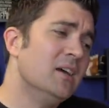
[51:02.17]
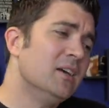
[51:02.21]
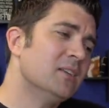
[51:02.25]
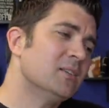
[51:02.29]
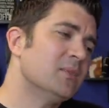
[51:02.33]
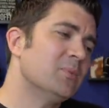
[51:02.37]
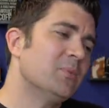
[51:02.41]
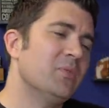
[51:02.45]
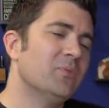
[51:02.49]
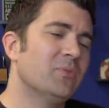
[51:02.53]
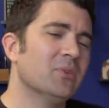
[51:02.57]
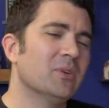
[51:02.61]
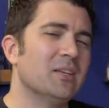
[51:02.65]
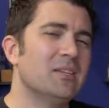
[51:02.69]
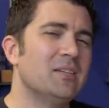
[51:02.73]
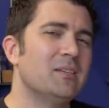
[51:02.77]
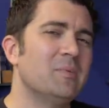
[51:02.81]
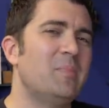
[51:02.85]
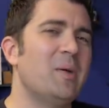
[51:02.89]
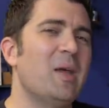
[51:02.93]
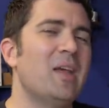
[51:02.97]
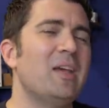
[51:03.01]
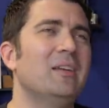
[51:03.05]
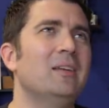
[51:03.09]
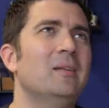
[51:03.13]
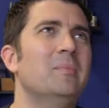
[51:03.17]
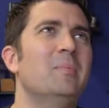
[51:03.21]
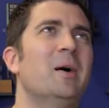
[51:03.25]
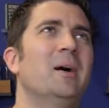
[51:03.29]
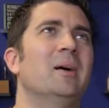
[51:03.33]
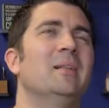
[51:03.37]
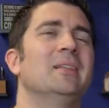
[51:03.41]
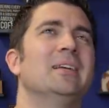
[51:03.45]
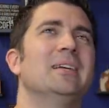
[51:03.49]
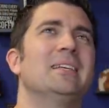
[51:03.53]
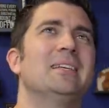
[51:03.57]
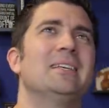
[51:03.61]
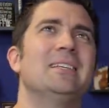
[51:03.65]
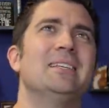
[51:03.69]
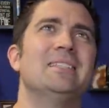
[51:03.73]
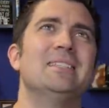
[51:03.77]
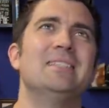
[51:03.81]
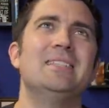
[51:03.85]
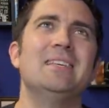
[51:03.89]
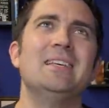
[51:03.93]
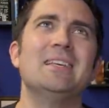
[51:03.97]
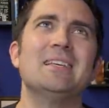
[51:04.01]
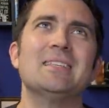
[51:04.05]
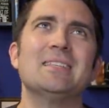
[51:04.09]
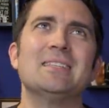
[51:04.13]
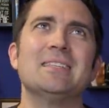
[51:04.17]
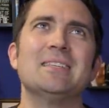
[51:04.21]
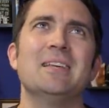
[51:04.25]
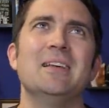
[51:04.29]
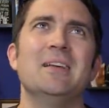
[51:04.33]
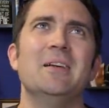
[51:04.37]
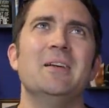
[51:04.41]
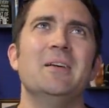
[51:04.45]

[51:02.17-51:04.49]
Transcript: So we've really debated about, like, is this